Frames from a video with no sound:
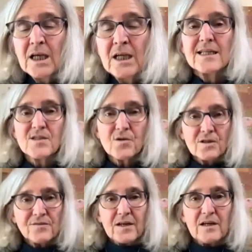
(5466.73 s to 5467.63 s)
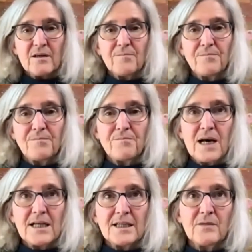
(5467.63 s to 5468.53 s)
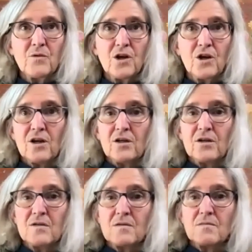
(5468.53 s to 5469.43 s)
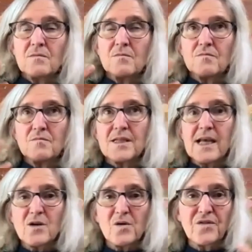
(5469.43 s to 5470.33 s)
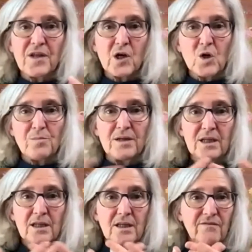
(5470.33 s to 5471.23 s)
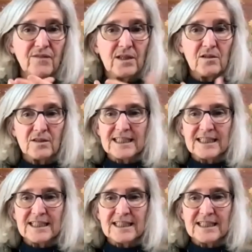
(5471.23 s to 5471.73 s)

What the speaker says: is sort of a body work psychotherapy field.